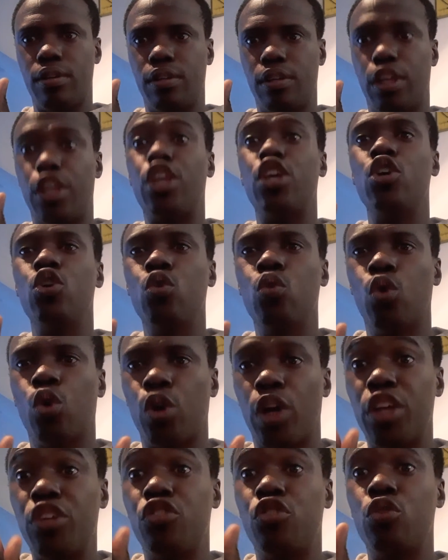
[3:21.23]
cue or
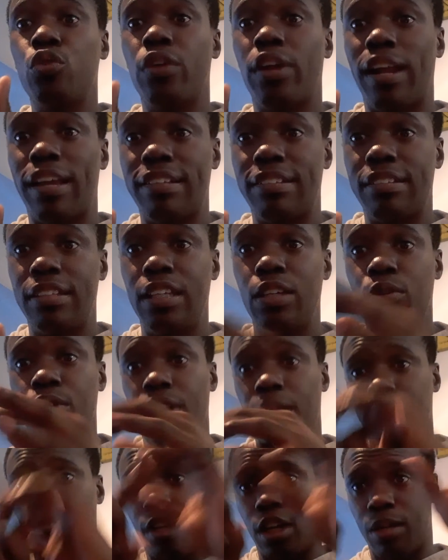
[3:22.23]
issue that I see when
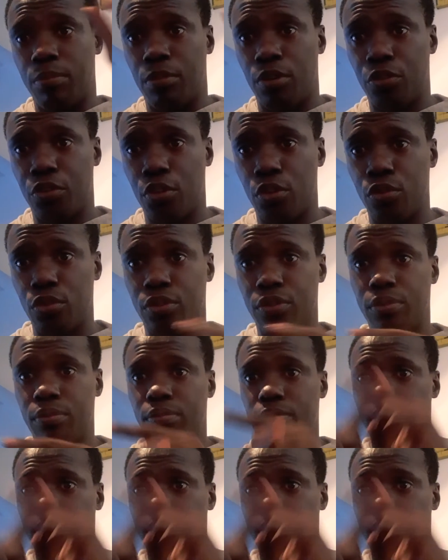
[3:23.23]
I'm talking about those